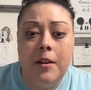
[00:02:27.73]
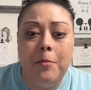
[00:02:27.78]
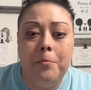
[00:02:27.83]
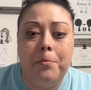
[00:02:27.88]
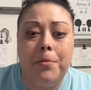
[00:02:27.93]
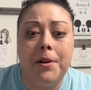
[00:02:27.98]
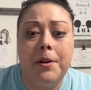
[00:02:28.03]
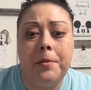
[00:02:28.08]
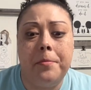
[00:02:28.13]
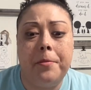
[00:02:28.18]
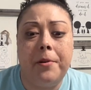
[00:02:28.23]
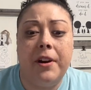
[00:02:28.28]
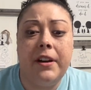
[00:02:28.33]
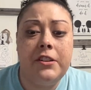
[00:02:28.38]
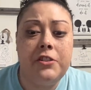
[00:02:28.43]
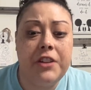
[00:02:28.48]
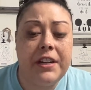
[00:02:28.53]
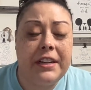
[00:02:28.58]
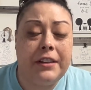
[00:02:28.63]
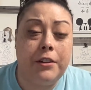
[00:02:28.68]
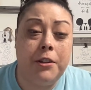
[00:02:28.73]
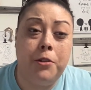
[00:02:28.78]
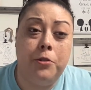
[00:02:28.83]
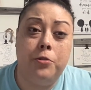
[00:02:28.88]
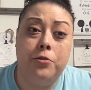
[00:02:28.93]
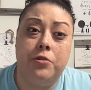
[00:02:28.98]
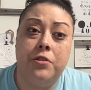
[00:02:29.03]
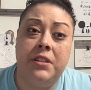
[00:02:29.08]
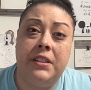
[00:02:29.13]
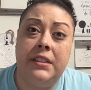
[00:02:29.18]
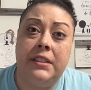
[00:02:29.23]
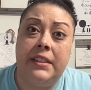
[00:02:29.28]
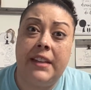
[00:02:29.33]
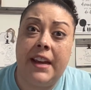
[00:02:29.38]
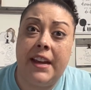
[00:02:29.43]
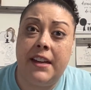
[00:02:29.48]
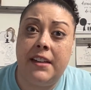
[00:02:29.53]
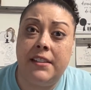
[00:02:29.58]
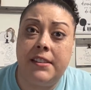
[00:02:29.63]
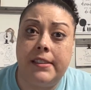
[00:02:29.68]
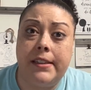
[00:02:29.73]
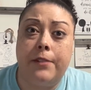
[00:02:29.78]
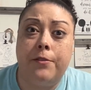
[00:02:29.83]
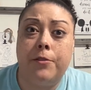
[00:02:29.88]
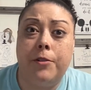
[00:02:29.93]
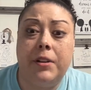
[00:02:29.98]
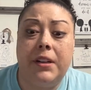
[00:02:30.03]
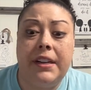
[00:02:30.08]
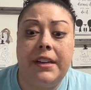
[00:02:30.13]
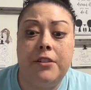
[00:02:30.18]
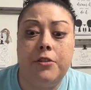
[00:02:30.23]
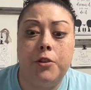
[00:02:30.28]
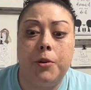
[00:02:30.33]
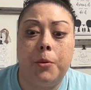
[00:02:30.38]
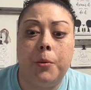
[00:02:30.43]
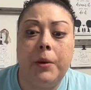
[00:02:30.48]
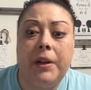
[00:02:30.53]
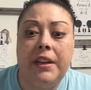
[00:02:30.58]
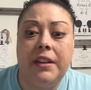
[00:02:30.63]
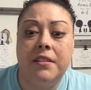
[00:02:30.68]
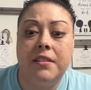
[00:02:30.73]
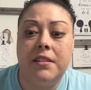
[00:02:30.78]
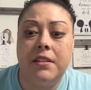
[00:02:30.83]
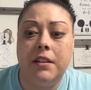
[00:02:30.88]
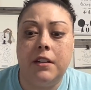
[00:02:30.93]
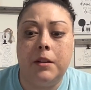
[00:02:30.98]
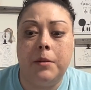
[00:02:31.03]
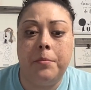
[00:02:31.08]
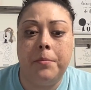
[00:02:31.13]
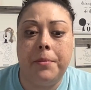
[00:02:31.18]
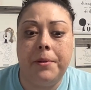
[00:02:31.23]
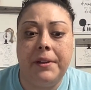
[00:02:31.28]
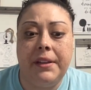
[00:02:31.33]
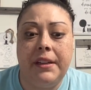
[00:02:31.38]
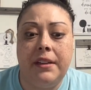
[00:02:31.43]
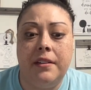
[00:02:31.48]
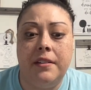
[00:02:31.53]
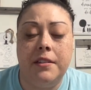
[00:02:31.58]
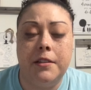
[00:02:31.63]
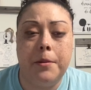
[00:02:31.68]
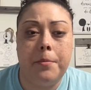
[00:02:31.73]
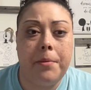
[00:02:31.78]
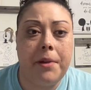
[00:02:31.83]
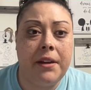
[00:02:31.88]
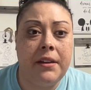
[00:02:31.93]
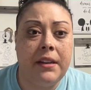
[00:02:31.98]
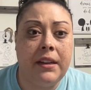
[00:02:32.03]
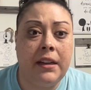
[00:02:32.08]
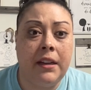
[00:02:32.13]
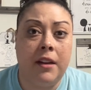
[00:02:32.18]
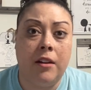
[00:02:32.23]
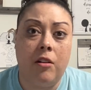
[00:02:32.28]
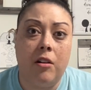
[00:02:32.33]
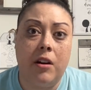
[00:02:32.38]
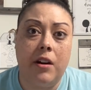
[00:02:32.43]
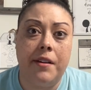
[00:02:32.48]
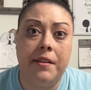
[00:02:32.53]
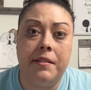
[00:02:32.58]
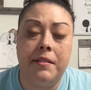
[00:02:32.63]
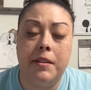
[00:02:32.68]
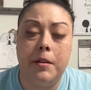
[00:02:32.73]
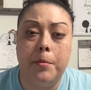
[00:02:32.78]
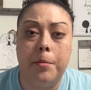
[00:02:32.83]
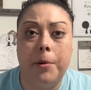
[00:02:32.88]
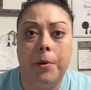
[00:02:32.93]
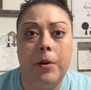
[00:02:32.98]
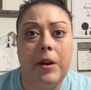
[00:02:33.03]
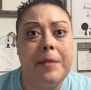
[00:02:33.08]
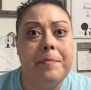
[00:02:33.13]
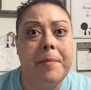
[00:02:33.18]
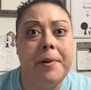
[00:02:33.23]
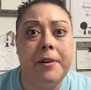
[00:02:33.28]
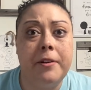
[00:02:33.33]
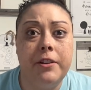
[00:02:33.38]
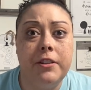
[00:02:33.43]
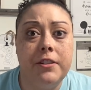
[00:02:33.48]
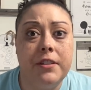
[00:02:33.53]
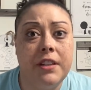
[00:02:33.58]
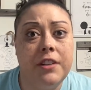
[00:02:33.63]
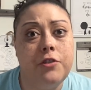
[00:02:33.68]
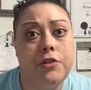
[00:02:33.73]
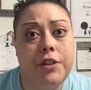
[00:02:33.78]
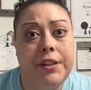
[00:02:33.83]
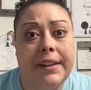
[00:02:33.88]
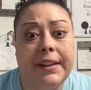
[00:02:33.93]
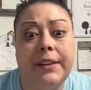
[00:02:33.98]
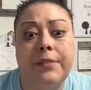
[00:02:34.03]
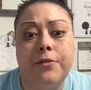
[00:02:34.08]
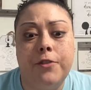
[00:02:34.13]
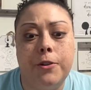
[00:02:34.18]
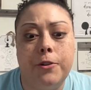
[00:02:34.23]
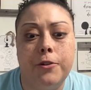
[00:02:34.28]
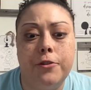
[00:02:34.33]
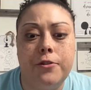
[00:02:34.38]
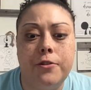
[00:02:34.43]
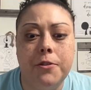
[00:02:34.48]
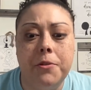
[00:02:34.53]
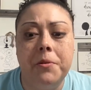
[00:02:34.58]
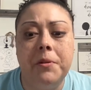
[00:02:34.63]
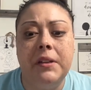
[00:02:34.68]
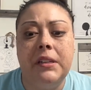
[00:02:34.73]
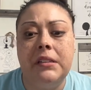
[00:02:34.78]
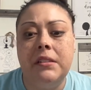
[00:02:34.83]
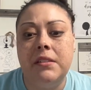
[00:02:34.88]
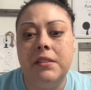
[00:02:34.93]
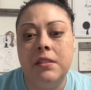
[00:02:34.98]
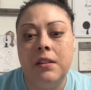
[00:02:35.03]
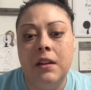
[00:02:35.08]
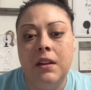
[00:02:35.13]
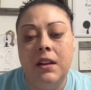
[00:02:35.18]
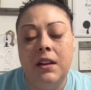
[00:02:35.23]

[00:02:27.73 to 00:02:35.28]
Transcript: but a project usually takes several days or weeks to complete depending on the parameters that she gives her students.